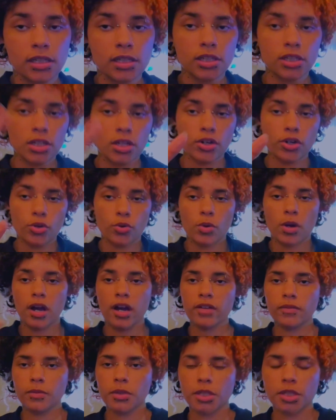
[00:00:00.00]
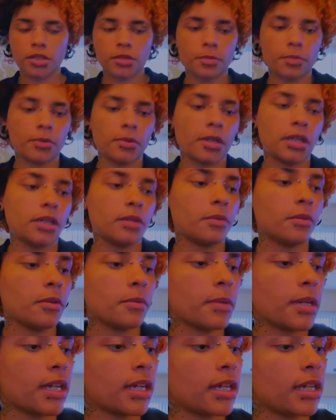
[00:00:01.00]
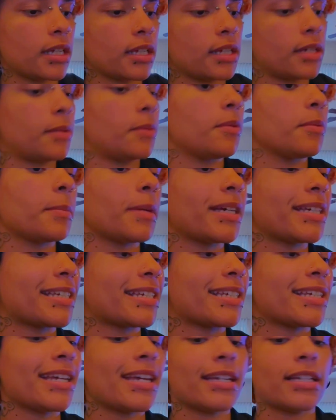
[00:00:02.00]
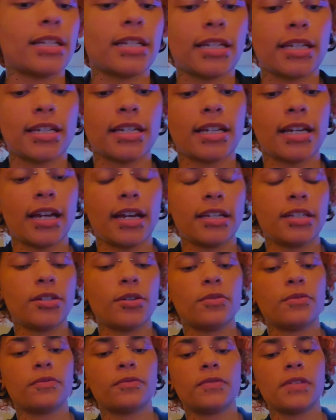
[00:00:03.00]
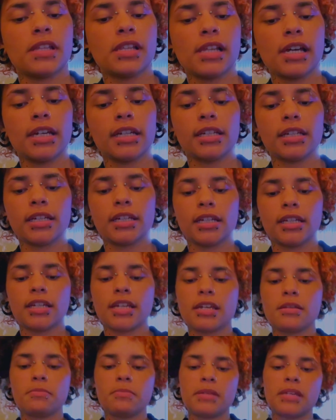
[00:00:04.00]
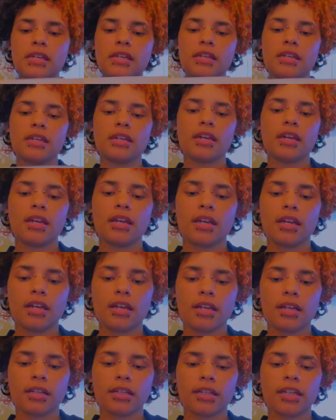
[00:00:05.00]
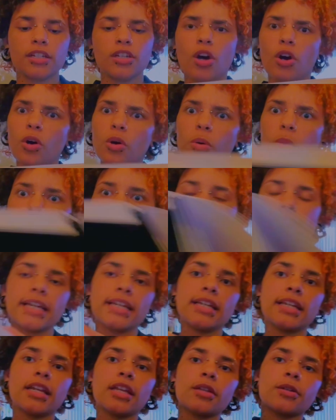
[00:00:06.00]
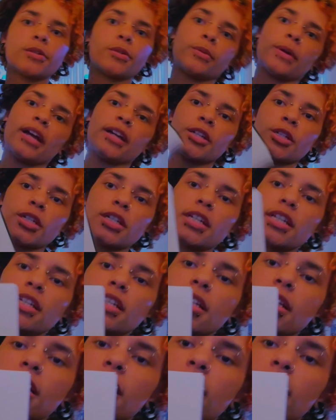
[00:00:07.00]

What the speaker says: So I've reached a point where my sketch, I don't feel like can go like in another direction,